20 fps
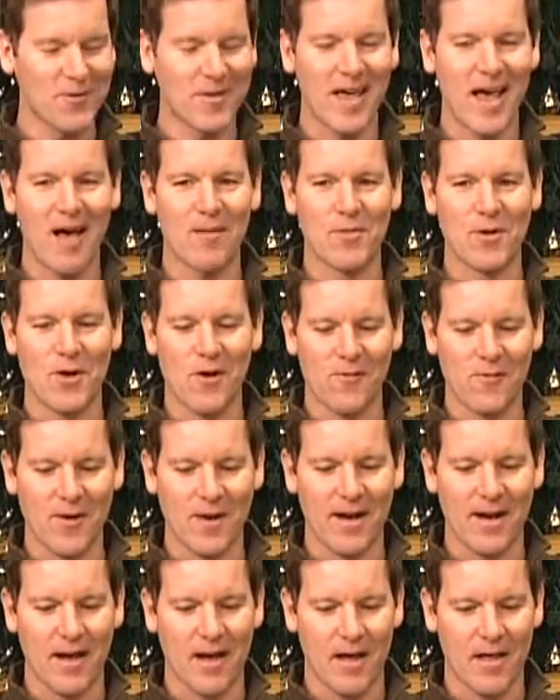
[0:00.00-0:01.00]
cabin over
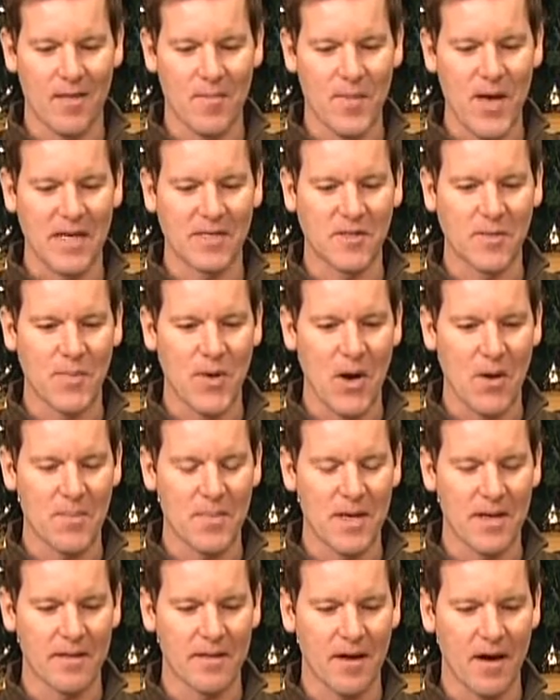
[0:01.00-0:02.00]
at uh, the base of Bear
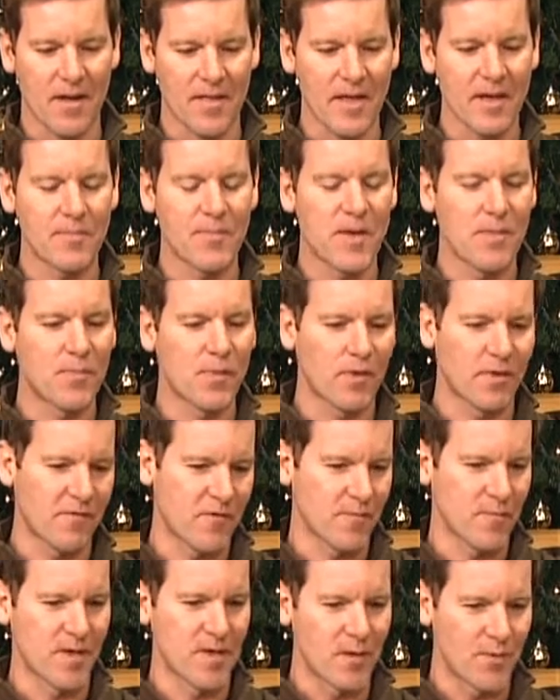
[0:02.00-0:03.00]
Peak there. I think people are
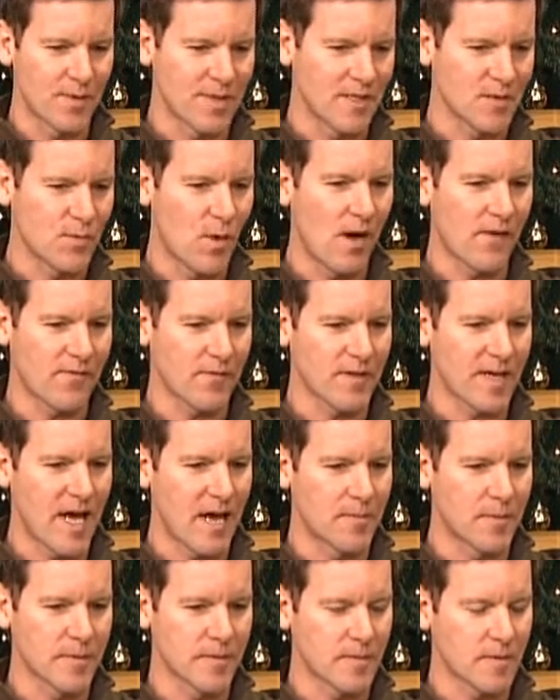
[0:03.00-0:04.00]
familiar with these waffle
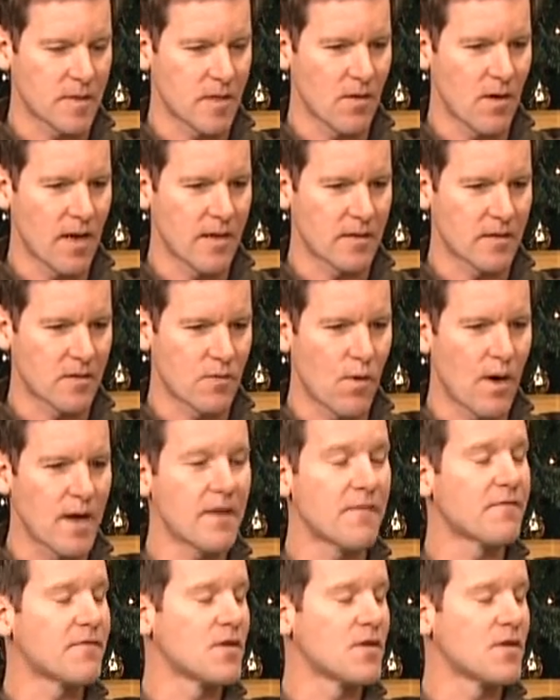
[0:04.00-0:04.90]
cabins. They're at oh quite goodness. a